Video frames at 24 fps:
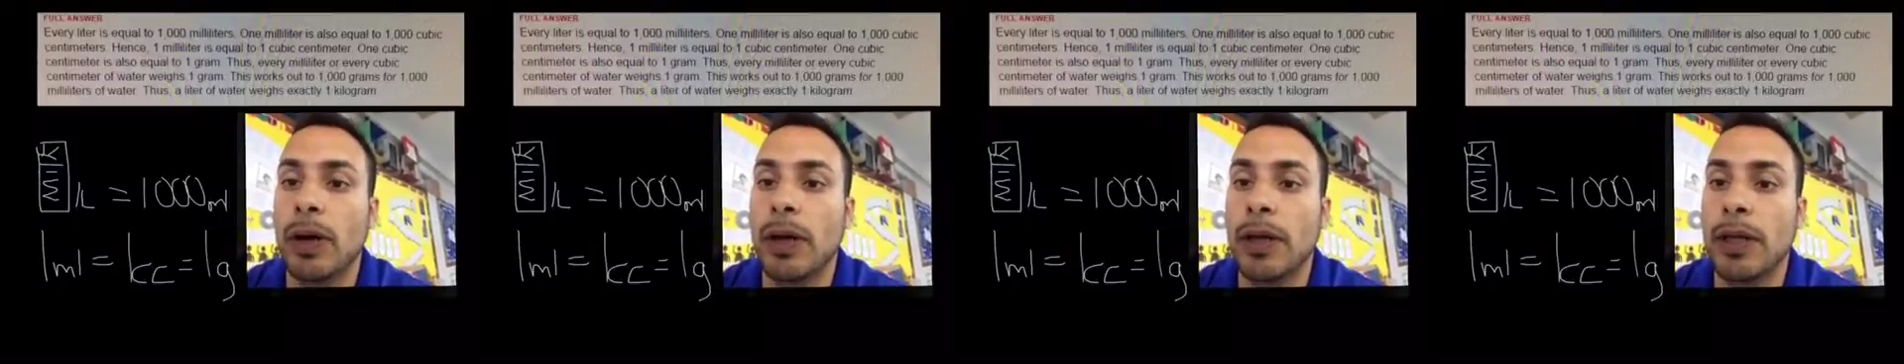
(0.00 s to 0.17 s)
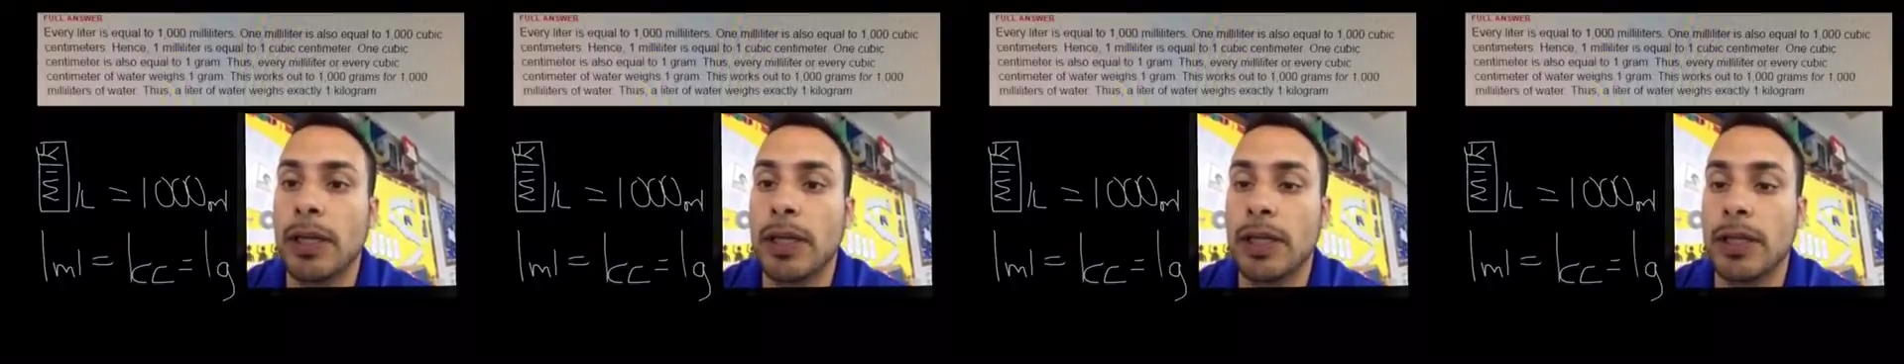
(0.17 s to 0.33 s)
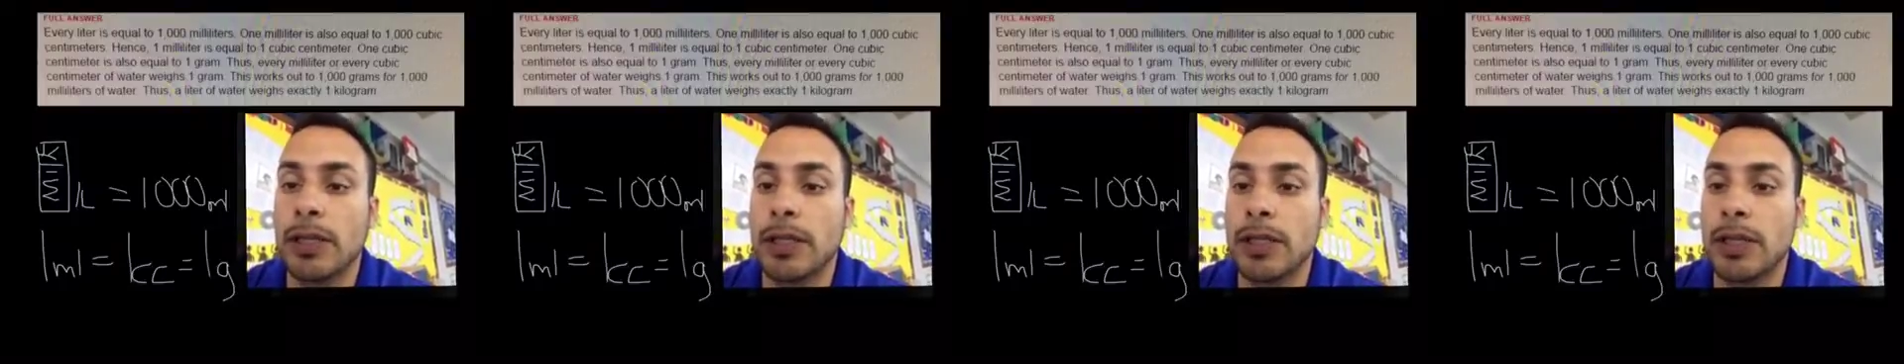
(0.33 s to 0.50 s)

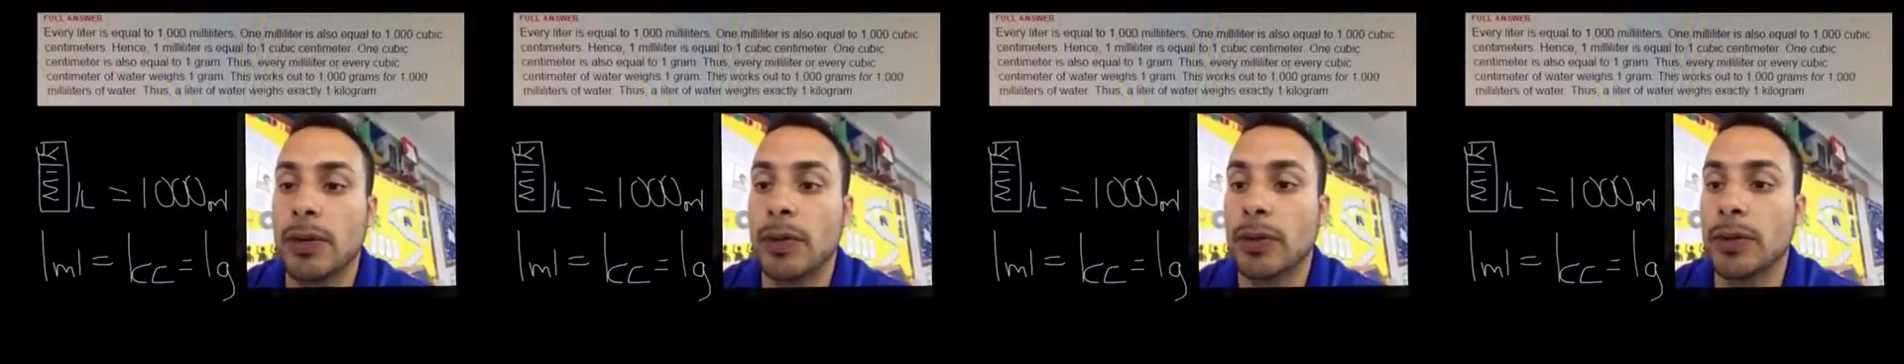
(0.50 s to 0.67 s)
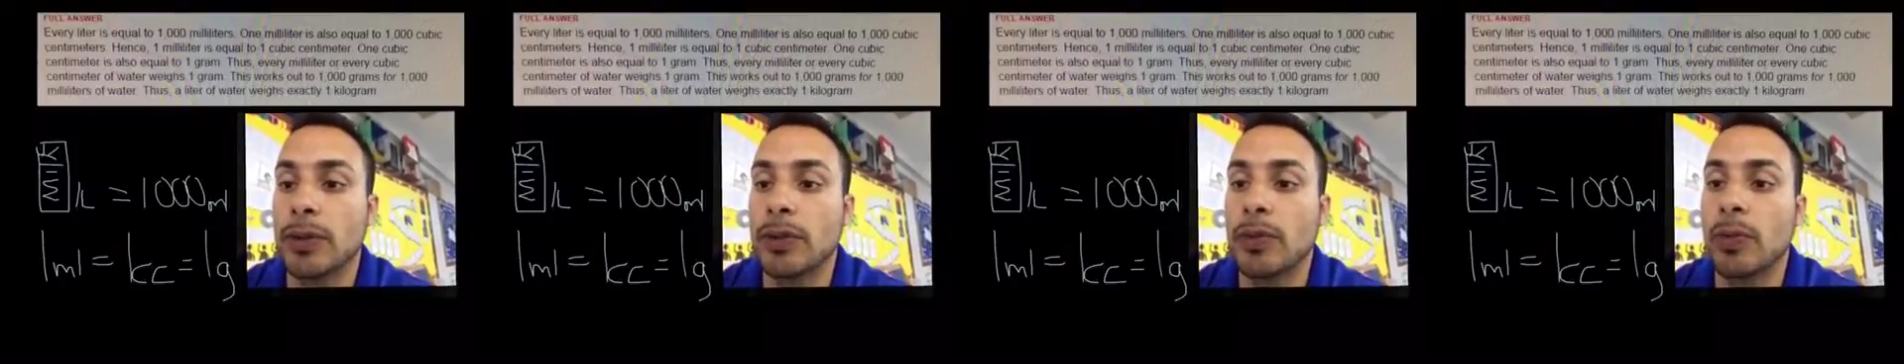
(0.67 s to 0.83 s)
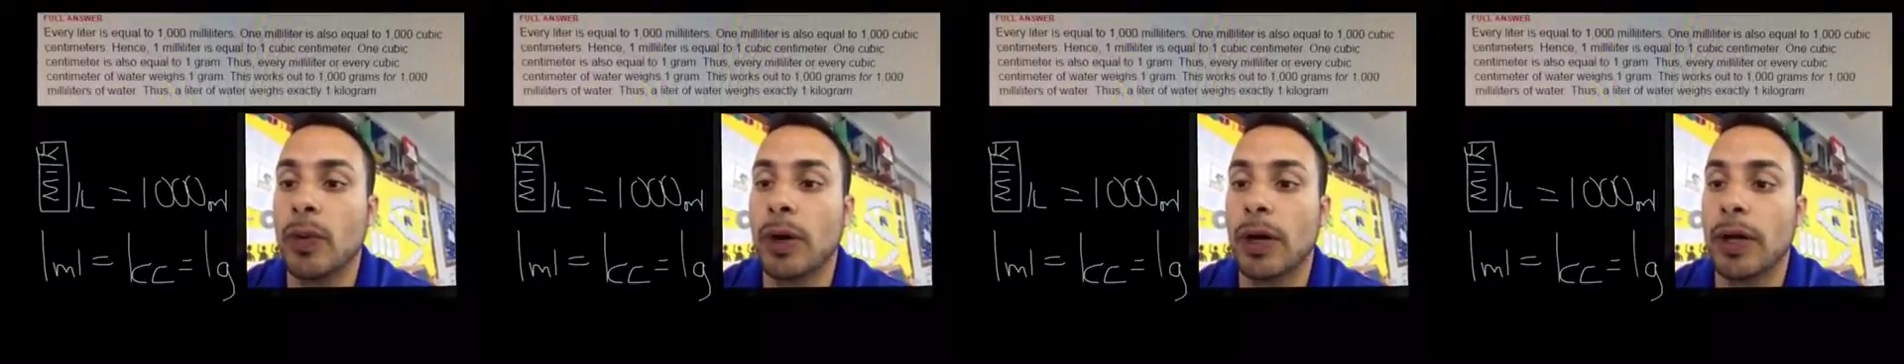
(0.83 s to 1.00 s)
it's equal
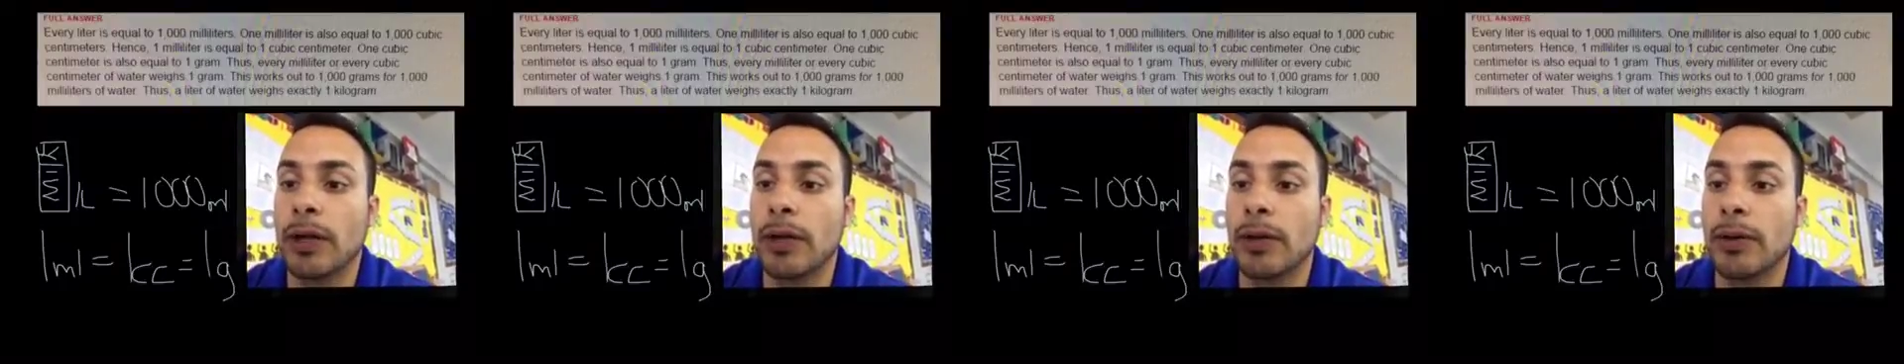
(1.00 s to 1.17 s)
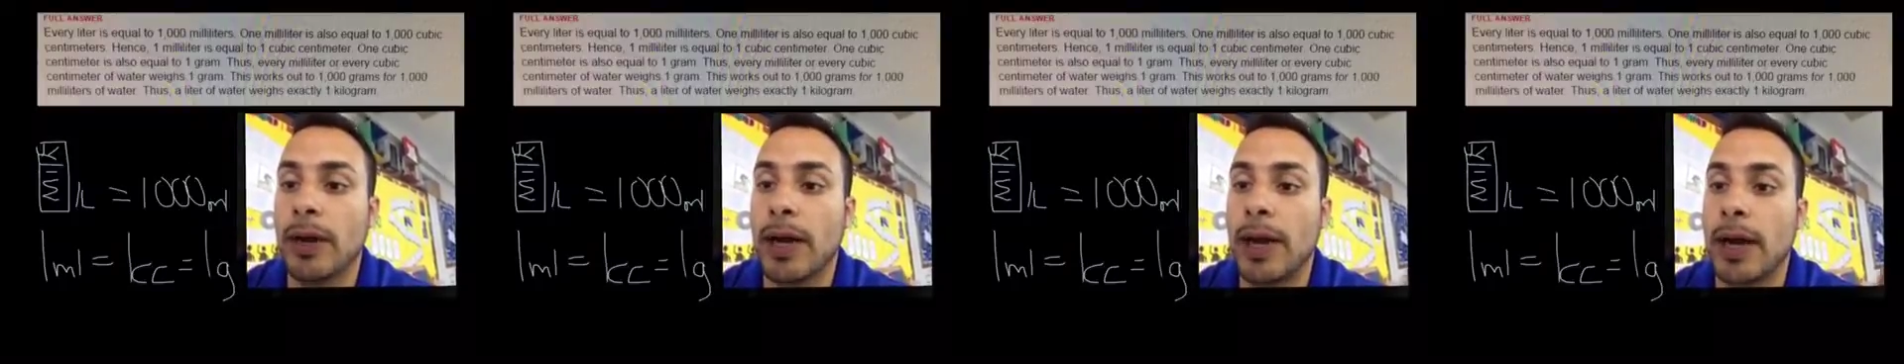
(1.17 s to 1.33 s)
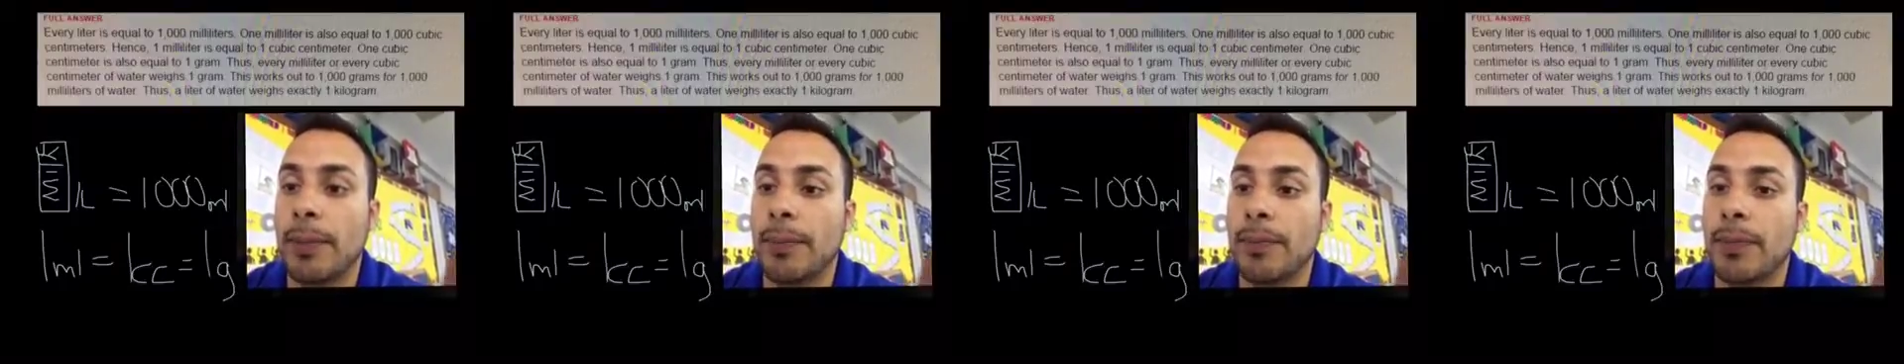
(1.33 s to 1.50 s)
to 1 gram.